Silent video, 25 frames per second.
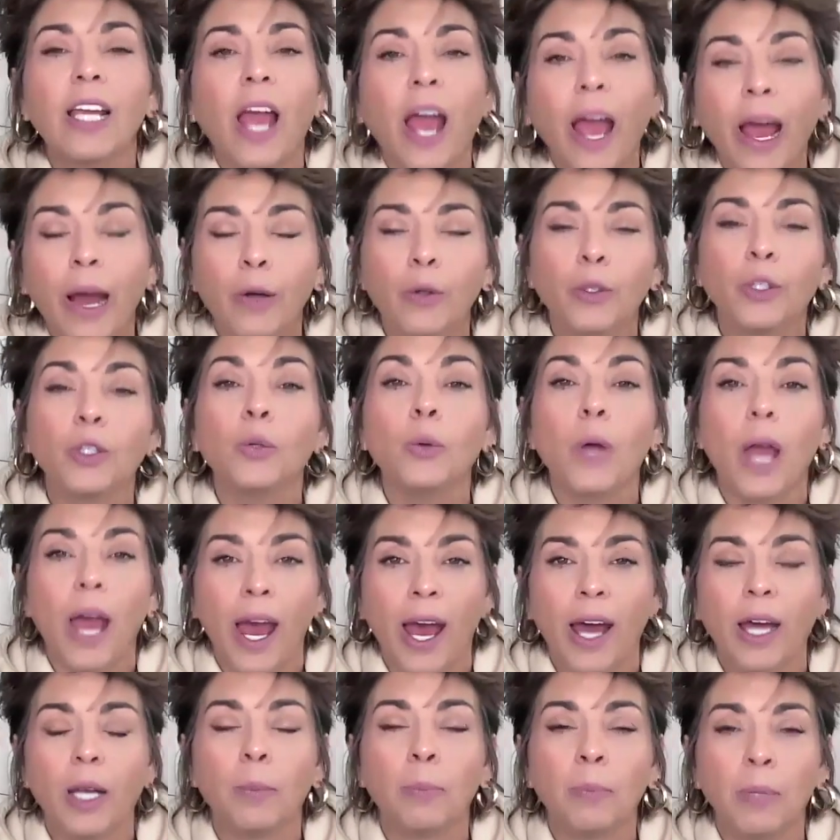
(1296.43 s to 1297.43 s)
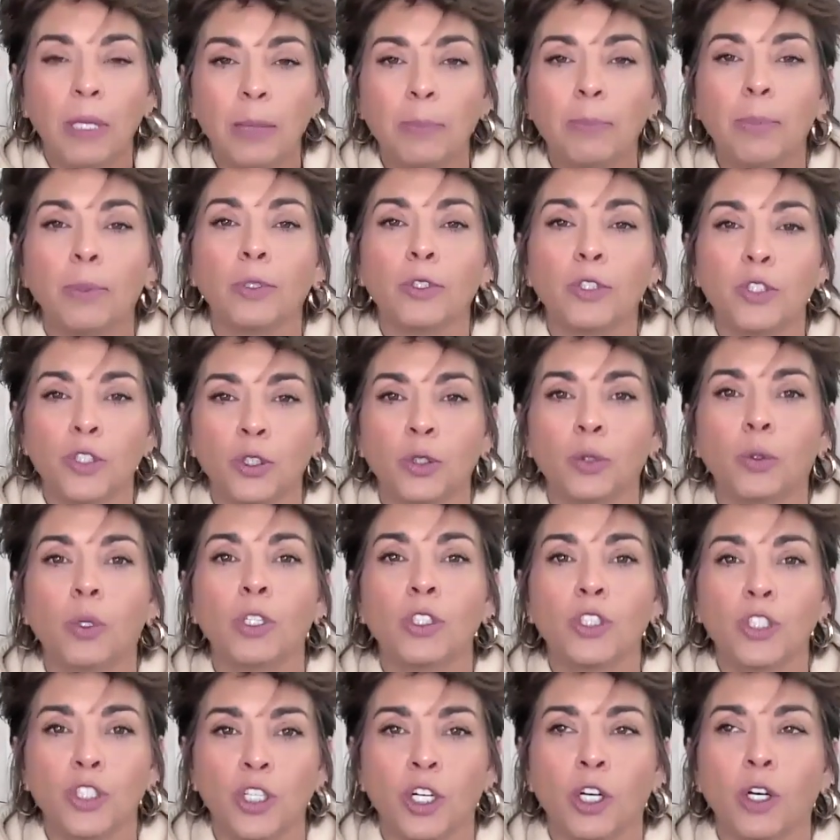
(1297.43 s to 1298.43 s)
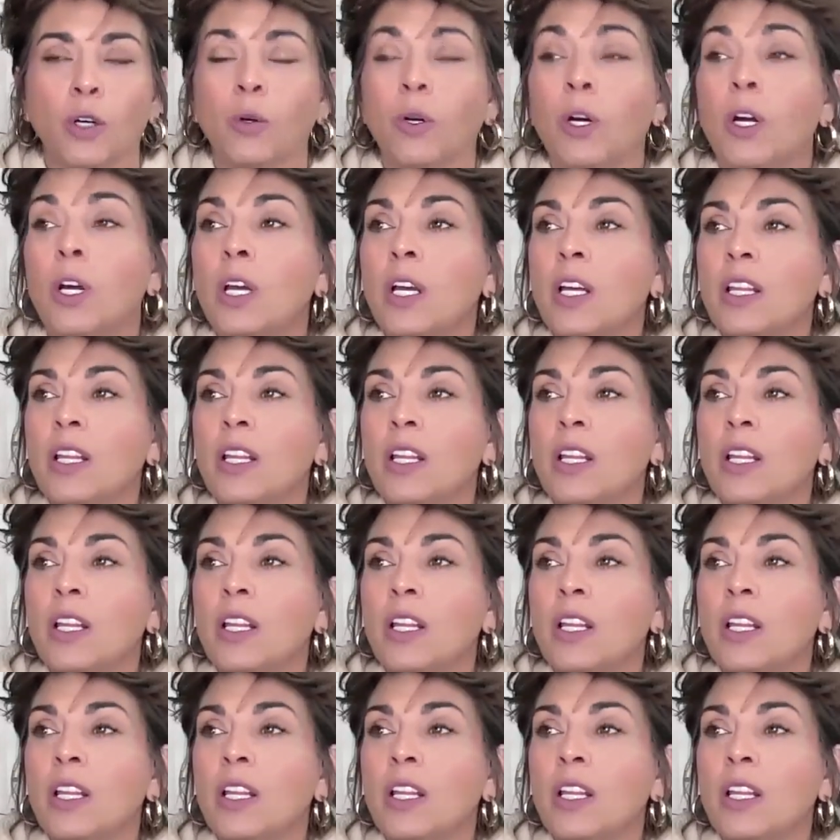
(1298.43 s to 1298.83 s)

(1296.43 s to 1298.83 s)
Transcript: how you add people to a show.